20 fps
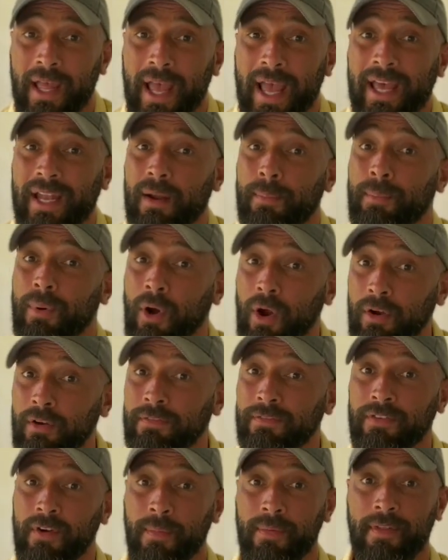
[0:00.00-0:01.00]
And apart
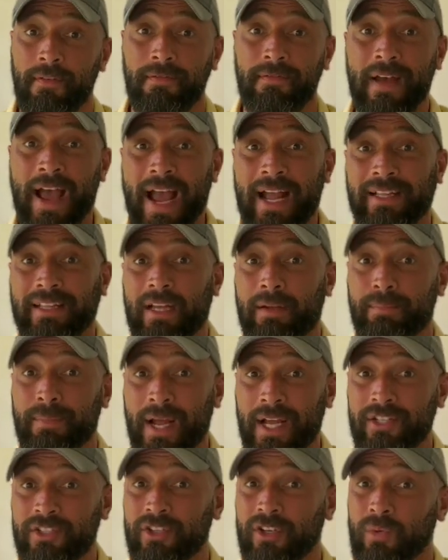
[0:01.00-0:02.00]
from the fact that
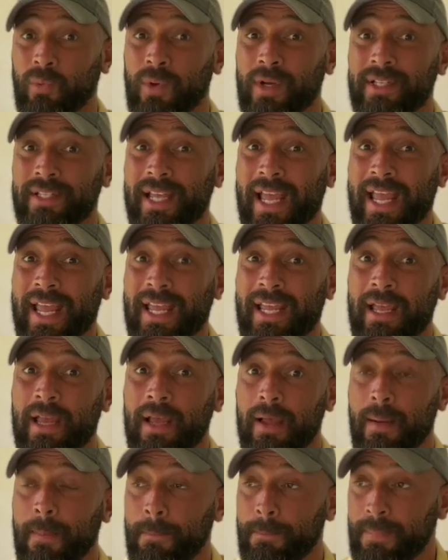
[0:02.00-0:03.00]
Petra was a
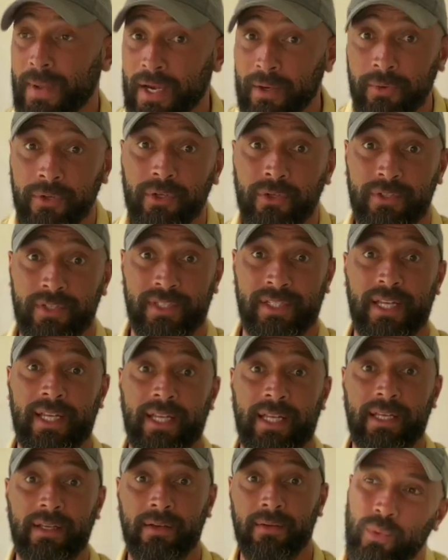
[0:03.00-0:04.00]
burial
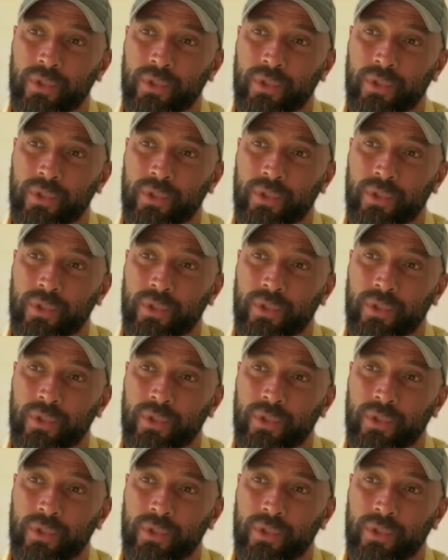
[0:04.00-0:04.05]
city,